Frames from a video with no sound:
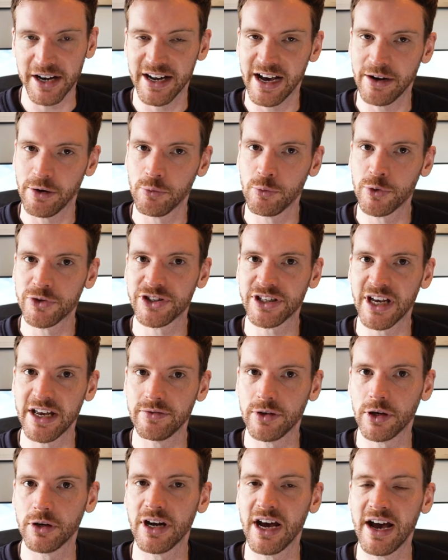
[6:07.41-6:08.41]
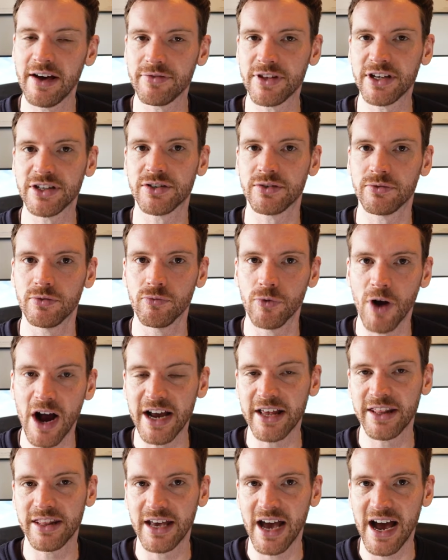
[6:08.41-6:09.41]
Now I would say if you're going to have this
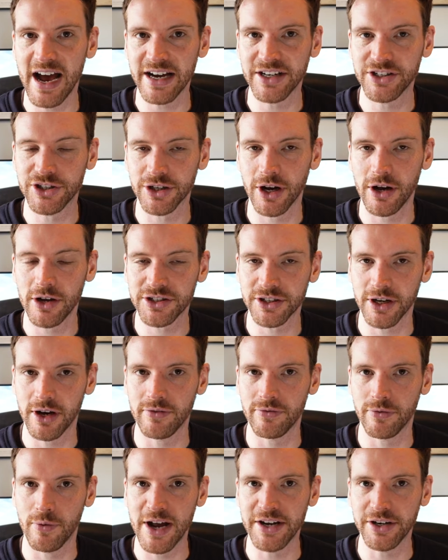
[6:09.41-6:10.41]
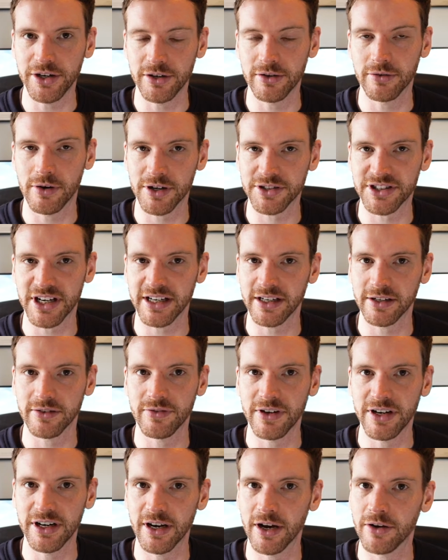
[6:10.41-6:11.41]
right in the eye shot of when you are taking a
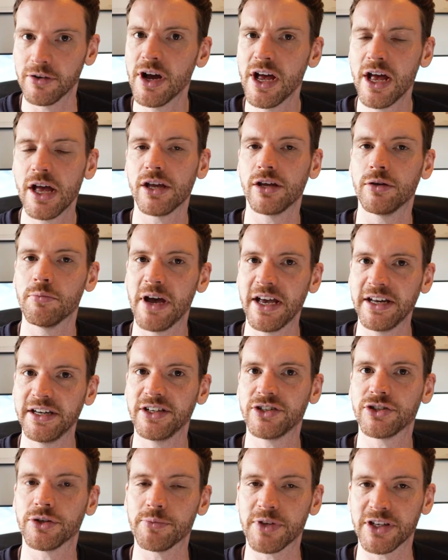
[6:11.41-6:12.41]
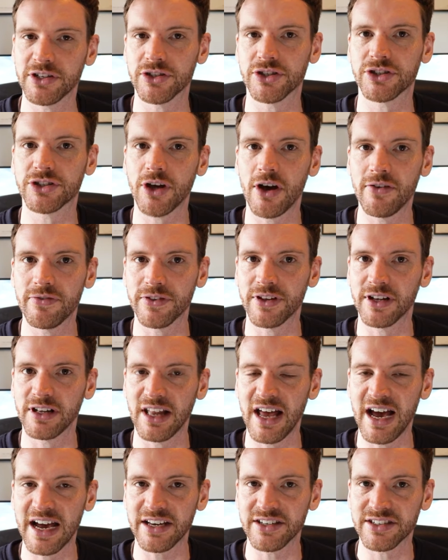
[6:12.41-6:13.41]
video, you may need something to soften the
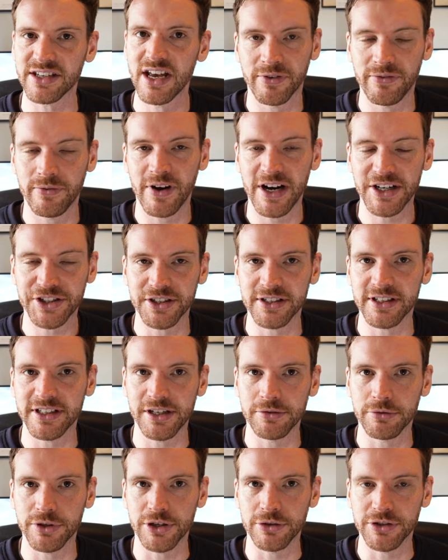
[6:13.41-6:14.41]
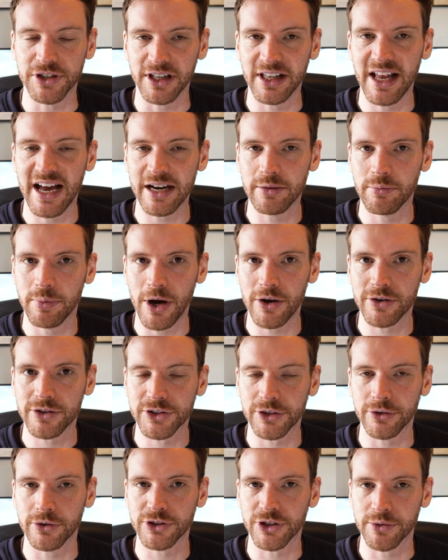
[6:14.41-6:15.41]
light. Professionally you would use a light
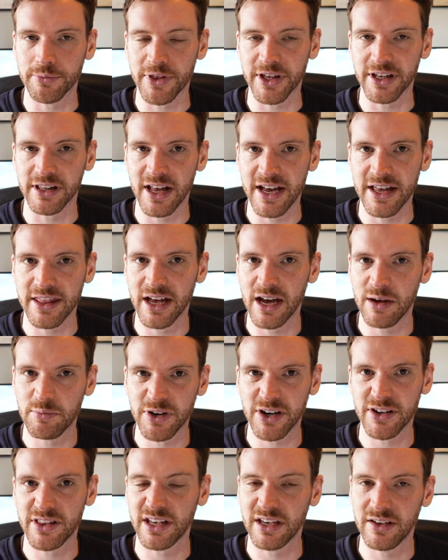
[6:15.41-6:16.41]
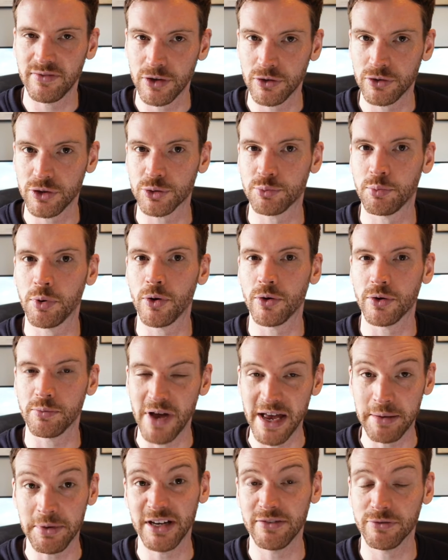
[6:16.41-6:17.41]
box or something like that, but I think if you just put
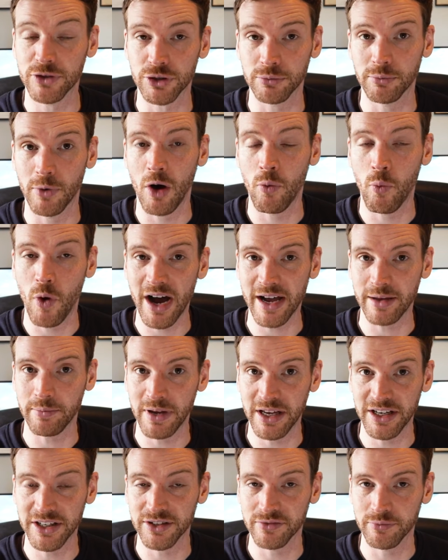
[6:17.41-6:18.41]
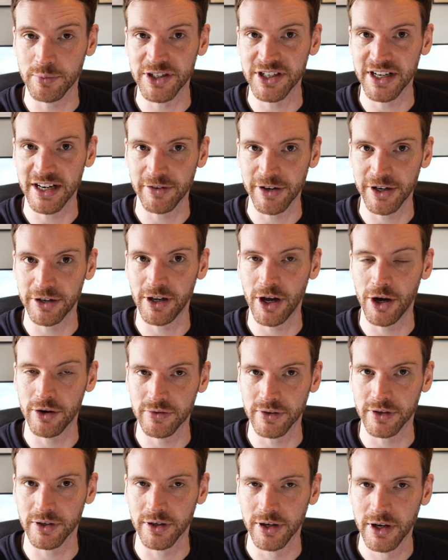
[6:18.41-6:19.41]
maybe even a white piece of material
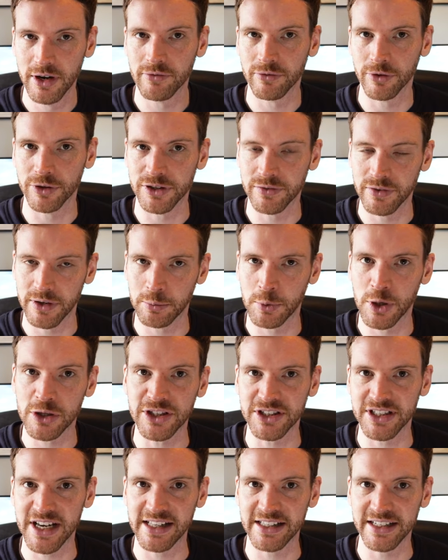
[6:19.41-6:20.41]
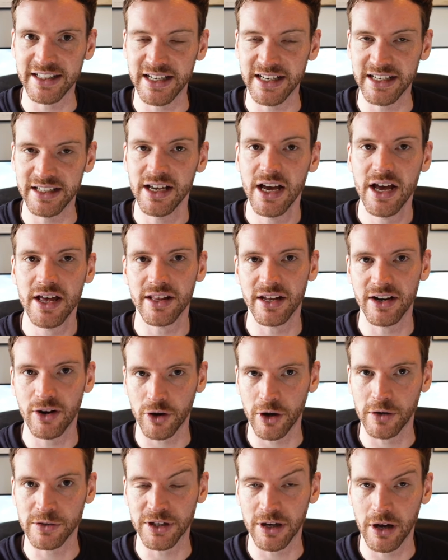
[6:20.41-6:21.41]
over the front of it, because it's LED, they're
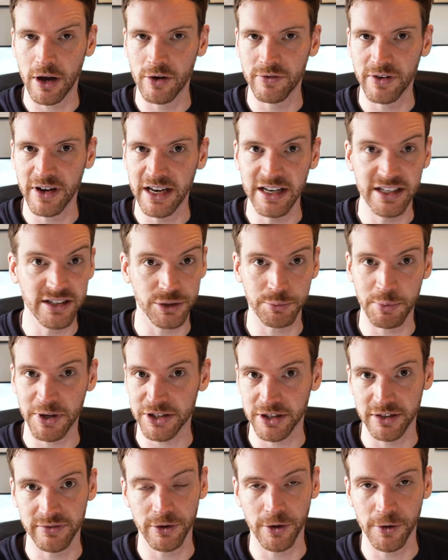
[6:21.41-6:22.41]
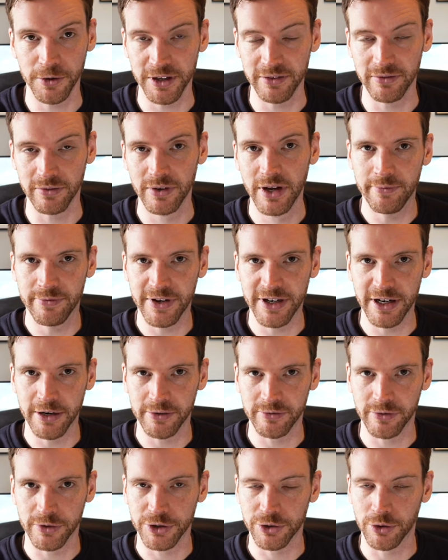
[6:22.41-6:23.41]
not going to overheat, especially if you're only
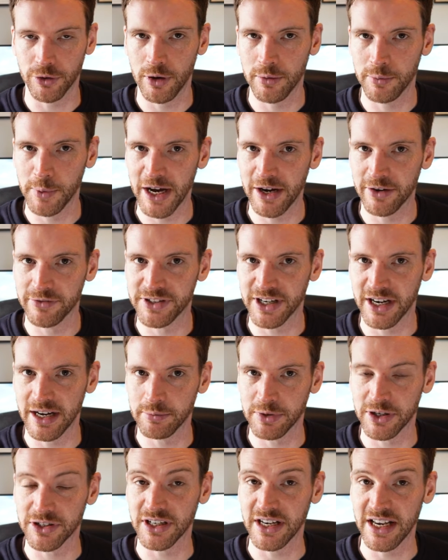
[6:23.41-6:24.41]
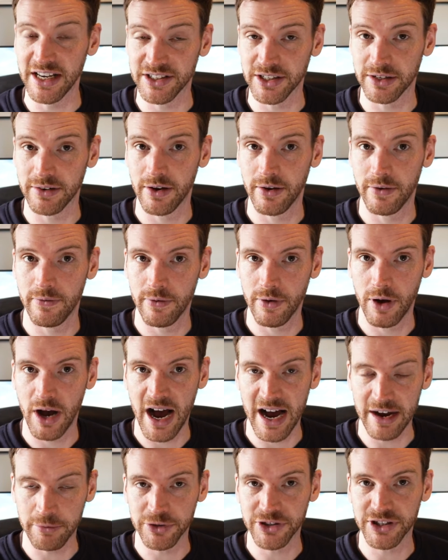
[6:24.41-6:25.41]
videoing for a short amount of time, because it is,
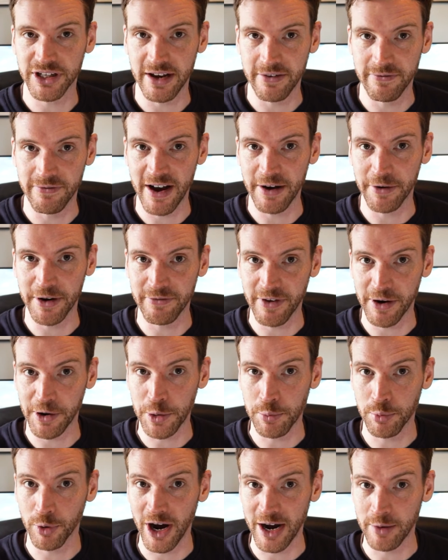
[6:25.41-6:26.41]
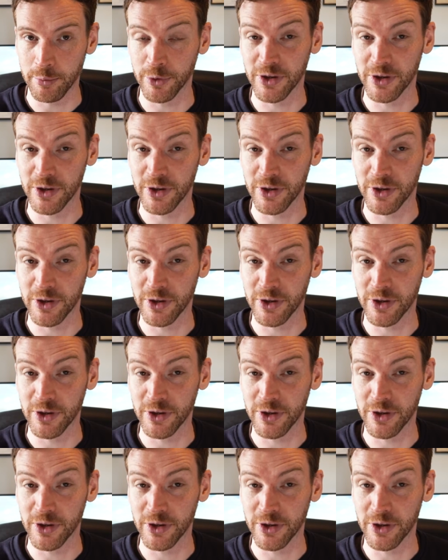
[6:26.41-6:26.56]
I would say, very, very bright.